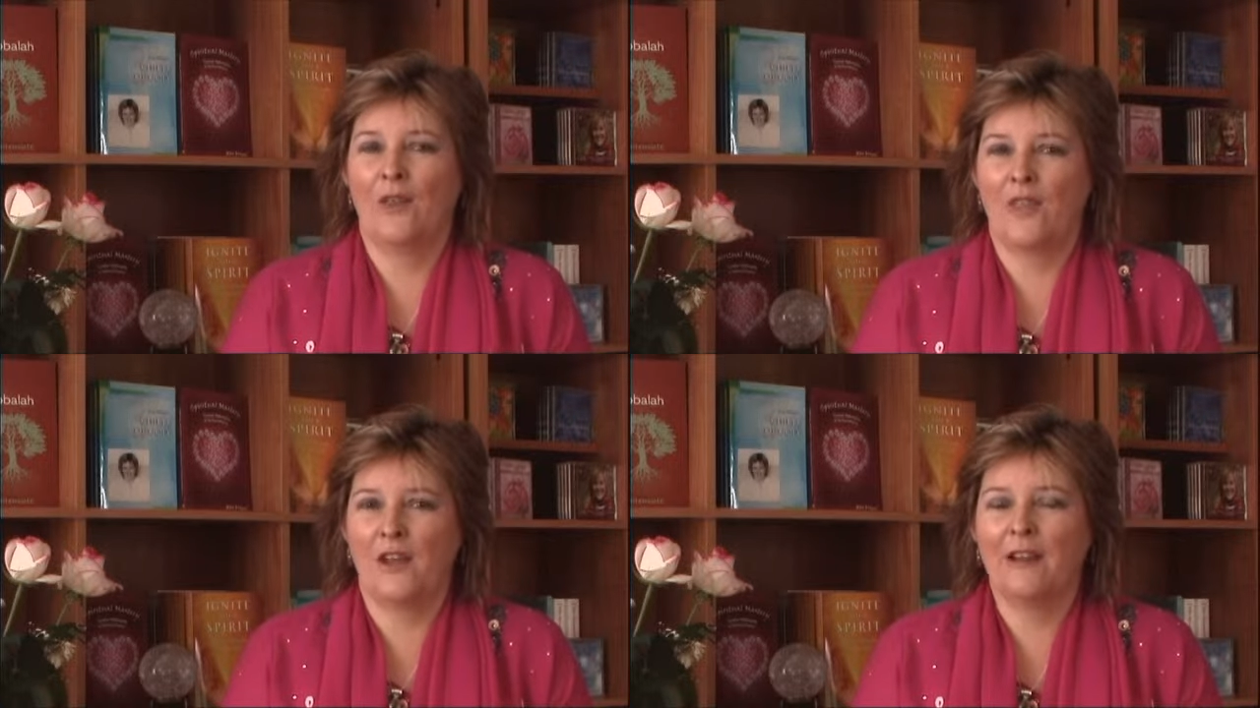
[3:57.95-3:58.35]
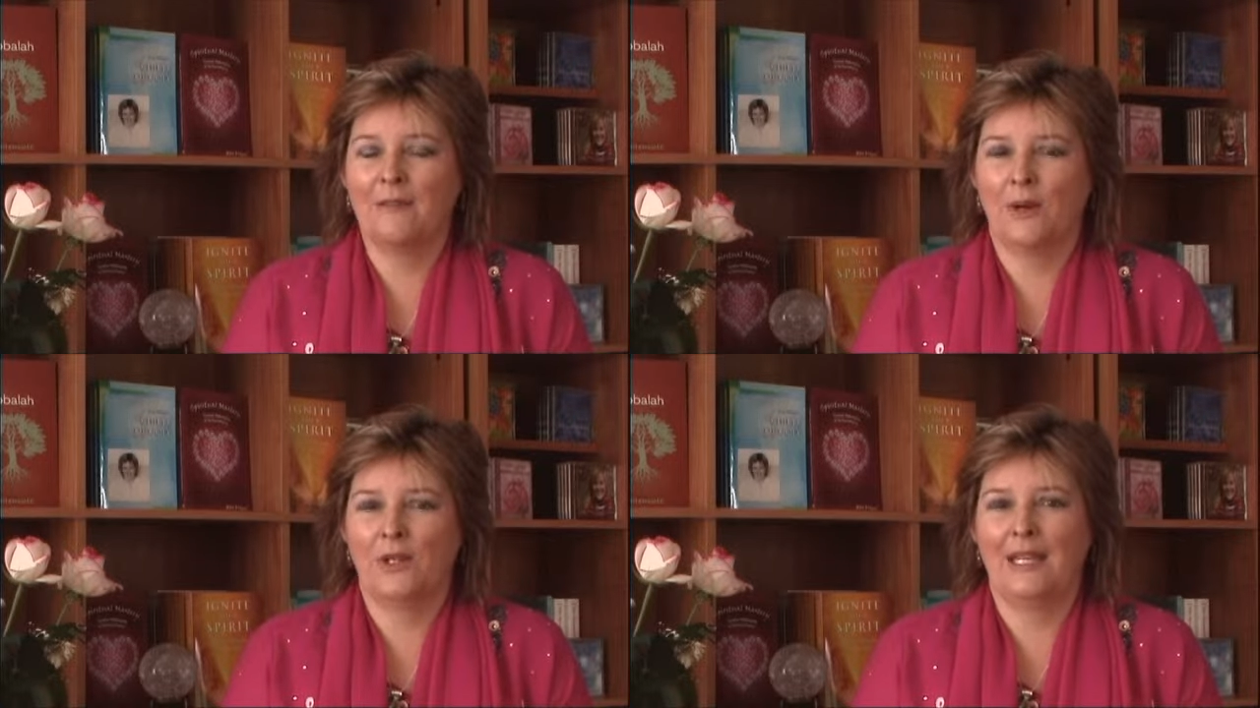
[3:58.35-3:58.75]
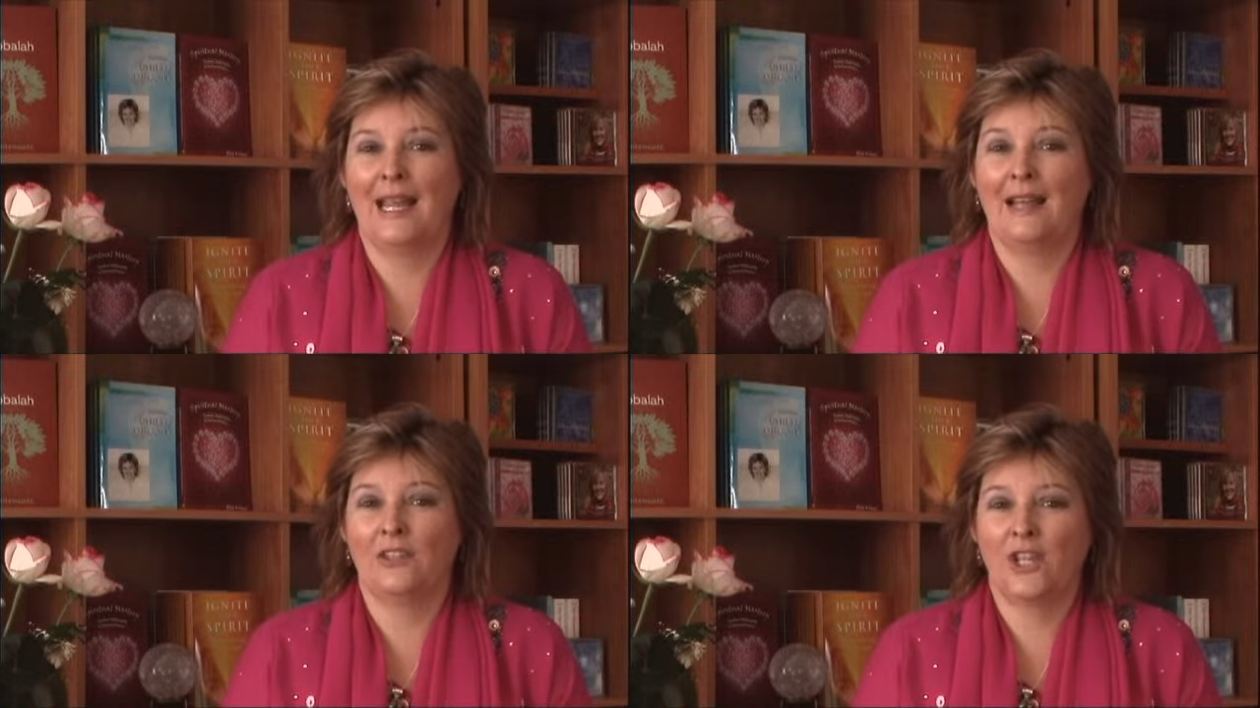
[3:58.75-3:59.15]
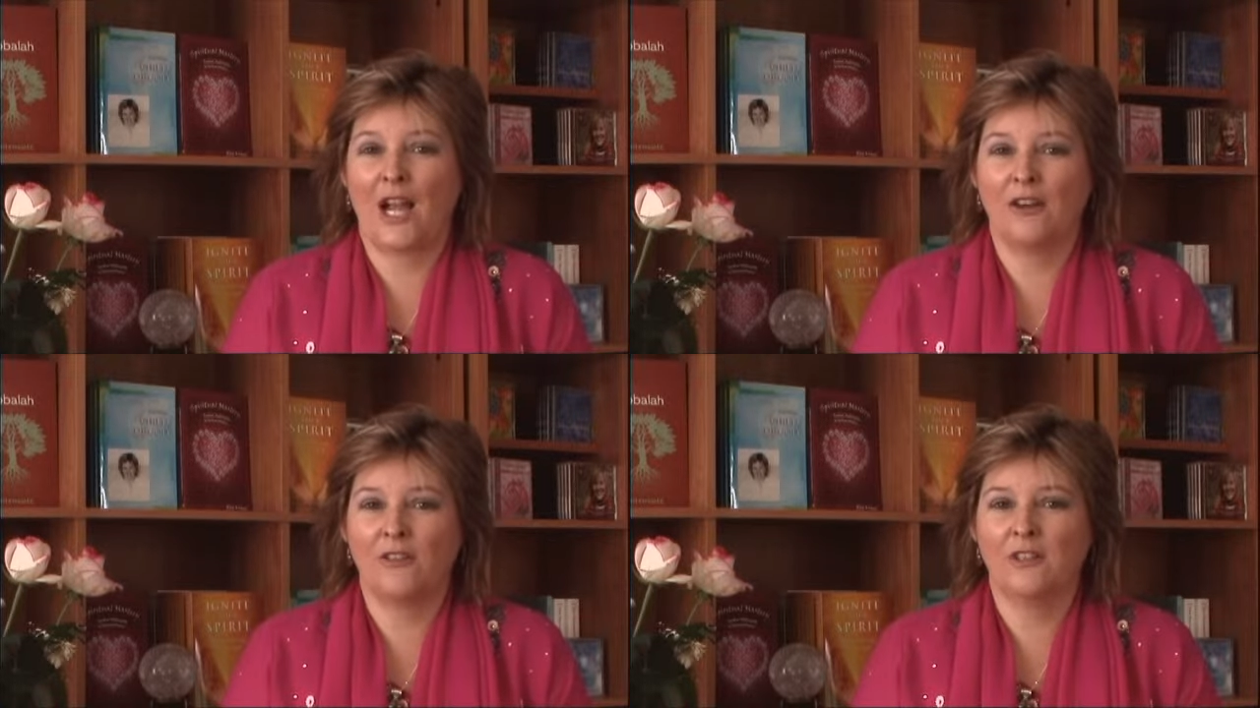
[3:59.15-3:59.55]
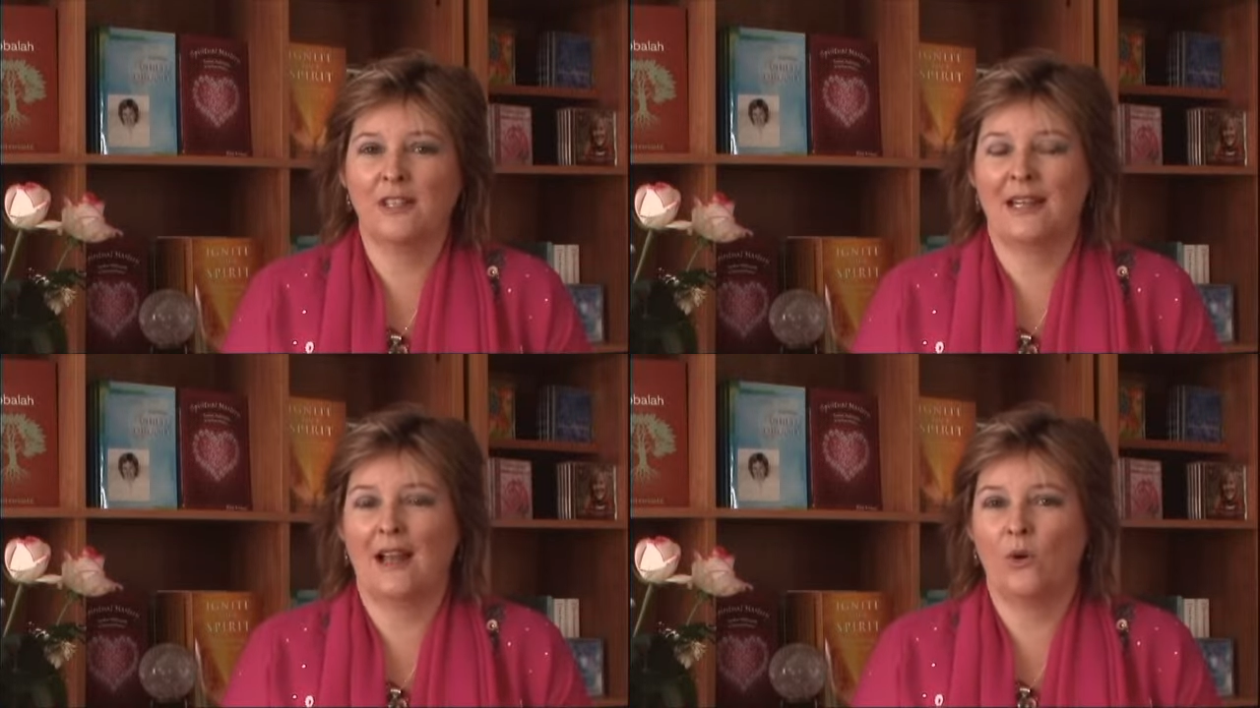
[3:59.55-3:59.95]
etheric body, our
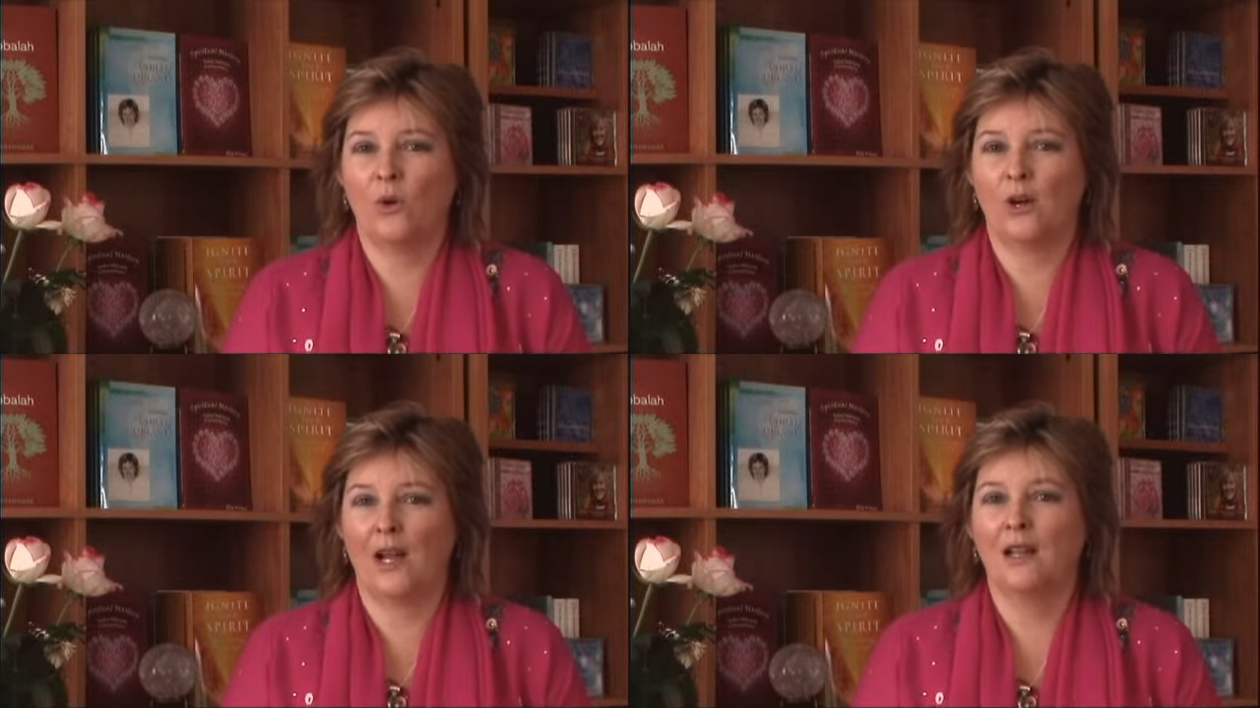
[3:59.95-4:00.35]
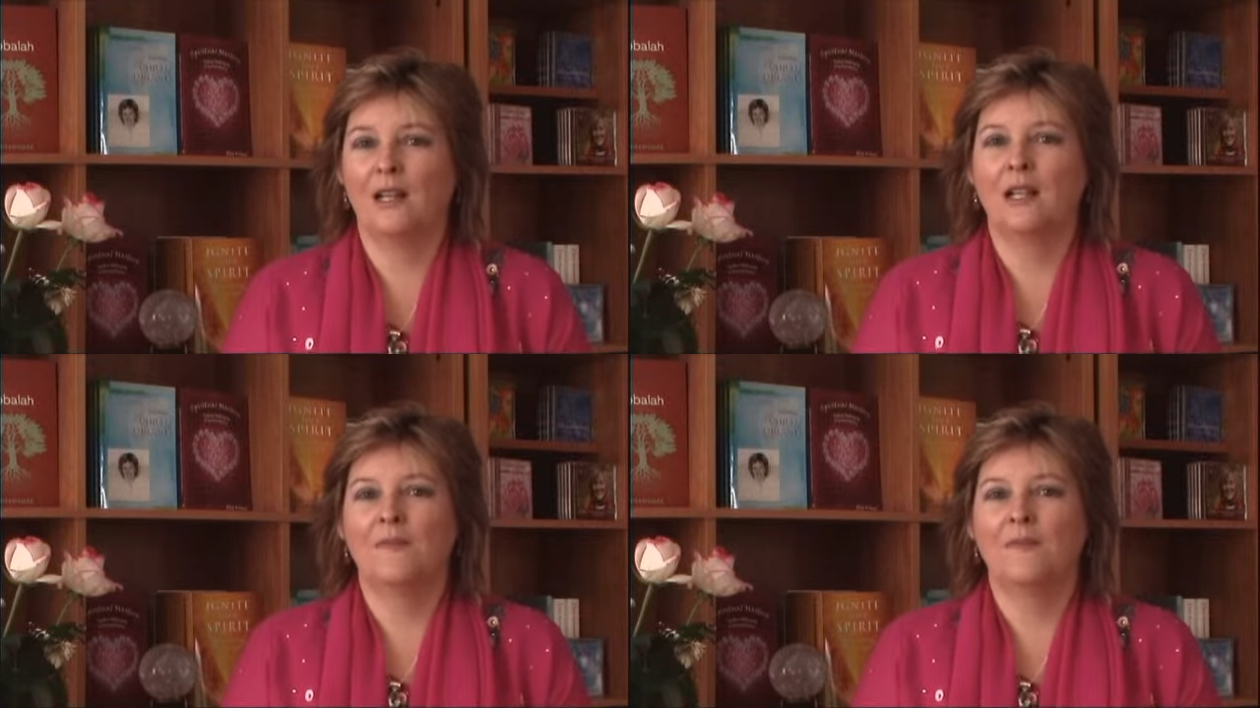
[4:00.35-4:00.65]
chakras and our aura,